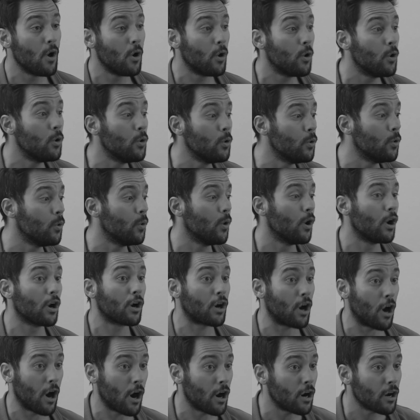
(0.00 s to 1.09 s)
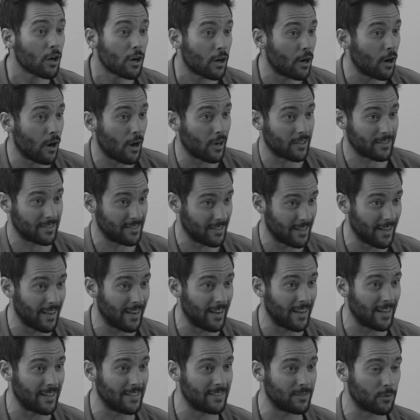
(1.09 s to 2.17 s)
who Carl Cox
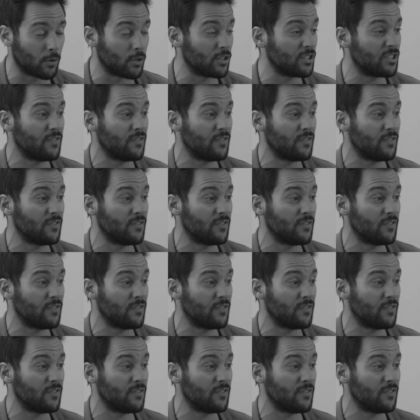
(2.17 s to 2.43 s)
is or